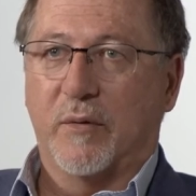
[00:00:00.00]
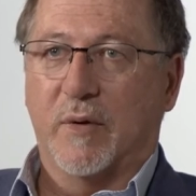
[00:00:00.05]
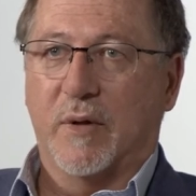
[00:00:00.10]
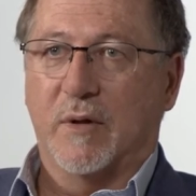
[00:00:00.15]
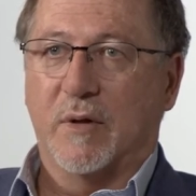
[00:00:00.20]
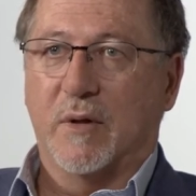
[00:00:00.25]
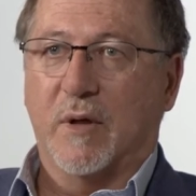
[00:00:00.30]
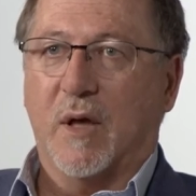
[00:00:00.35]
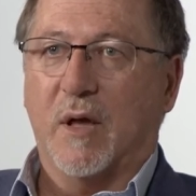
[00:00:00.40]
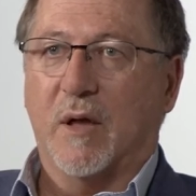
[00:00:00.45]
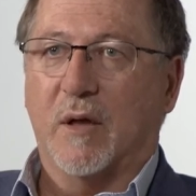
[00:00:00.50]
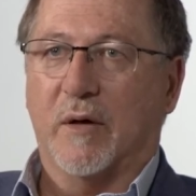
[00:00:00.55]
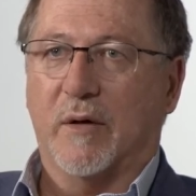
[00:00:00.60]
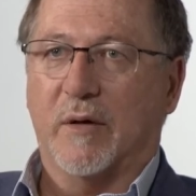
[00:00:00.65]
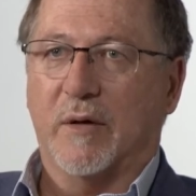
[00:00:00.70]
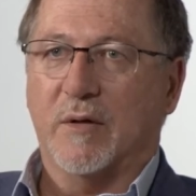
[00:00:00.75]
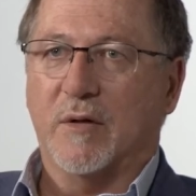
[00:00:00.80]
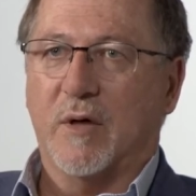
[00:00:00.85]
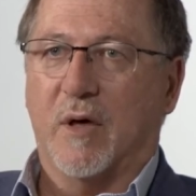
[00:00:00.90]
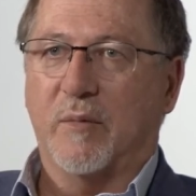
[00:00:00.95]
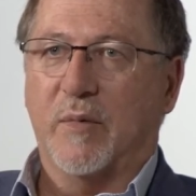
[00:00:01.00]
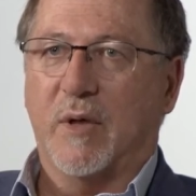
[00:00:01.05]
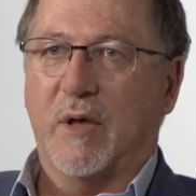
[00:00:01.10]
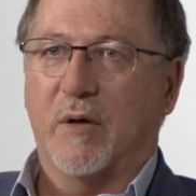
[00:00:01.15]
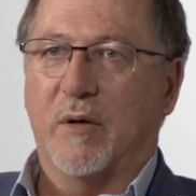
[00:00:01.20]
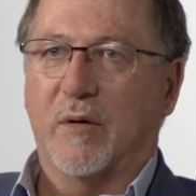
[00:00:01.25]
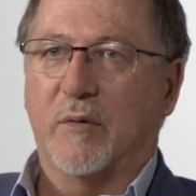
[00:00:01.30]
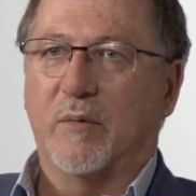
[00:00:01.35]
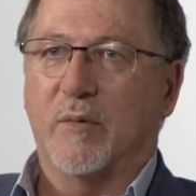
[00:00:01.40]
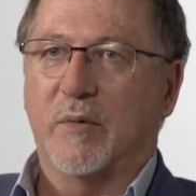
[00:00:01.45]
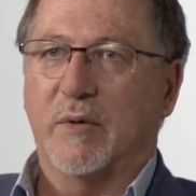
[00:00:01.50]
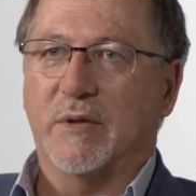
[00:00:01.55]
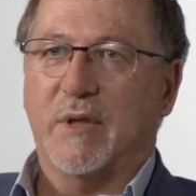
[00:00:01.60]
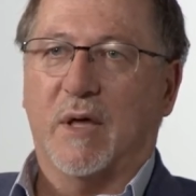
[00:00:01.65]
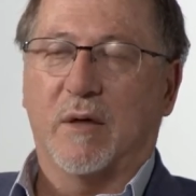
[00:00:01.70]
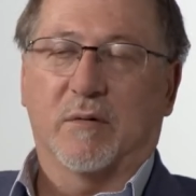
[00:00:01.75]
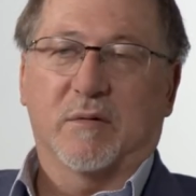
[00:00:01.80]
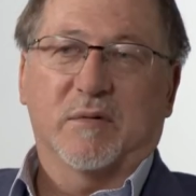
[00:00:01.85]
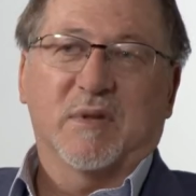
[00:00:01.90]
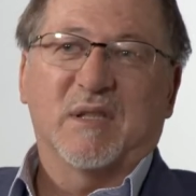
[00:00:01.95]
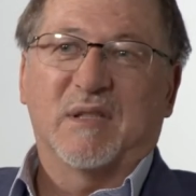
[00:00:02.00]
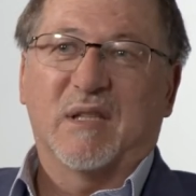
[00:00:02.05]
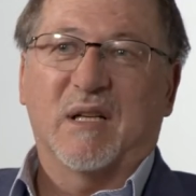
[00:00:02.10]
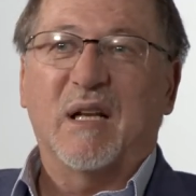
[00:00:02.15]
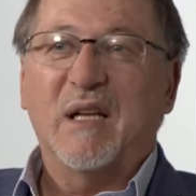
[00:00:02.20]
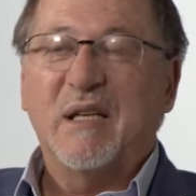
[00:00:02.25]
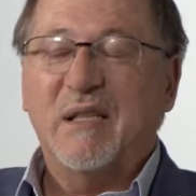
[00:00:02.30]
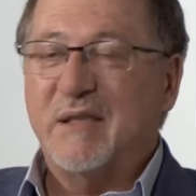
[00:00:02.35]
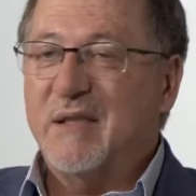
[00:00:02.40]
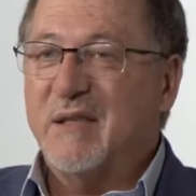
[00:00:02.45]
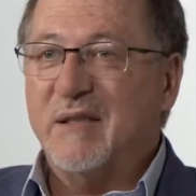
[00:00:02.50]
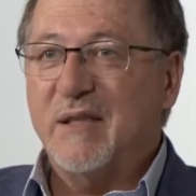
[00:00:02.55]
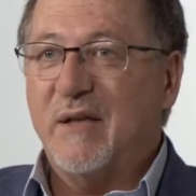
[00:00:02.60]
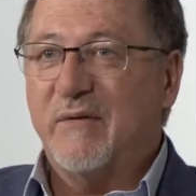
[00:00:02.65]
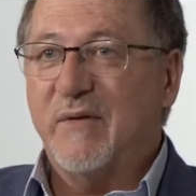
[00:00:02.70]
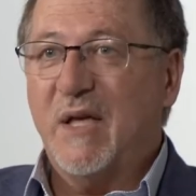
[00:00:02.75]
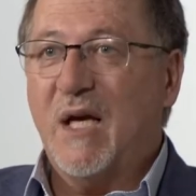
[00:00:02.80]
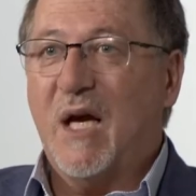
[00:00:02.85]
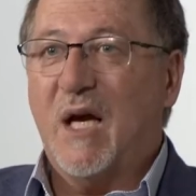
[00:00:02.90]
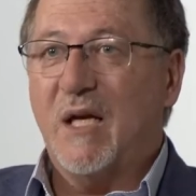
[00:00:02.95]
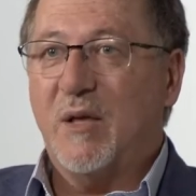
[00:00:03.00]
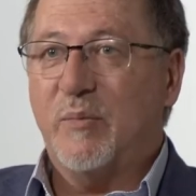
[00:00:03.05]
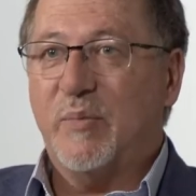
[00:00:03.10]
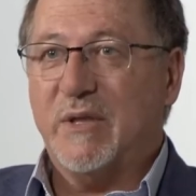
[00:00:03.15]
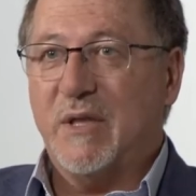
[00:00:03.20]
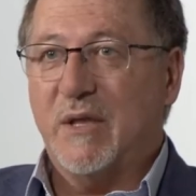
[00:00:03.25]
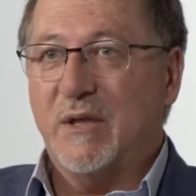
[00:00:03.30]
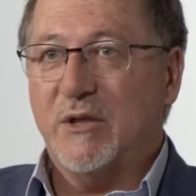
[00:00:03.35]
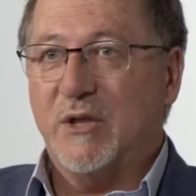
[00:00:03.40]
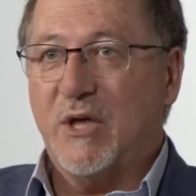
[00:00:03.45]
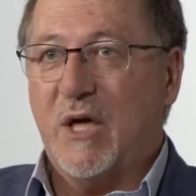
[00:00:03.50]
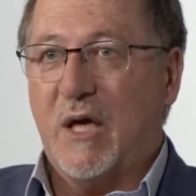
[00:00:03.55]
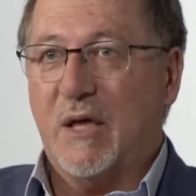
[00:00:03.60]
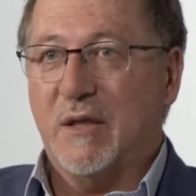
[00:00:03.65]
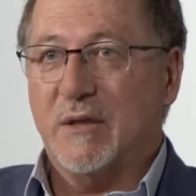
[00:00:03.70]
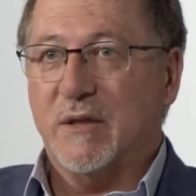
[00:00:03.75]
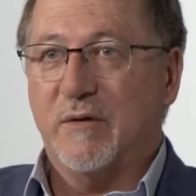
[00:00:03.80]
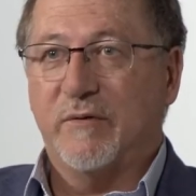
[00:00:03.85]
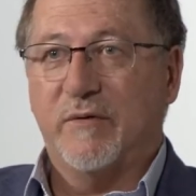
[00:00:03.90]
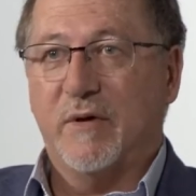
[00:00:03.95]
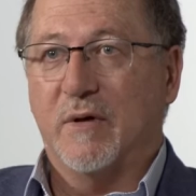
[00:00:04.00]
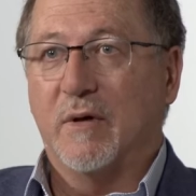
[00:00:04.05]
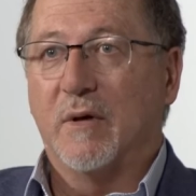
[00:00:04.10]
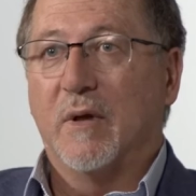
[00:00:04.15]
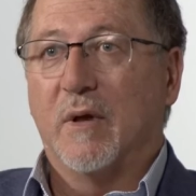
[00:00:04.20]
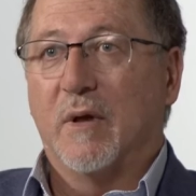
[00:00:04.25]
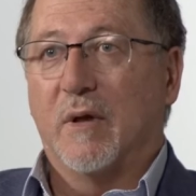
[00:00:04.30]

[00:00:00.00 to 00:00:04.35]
And a lot of the time, you know, we say, look, there's at least a 70-80% chance if you're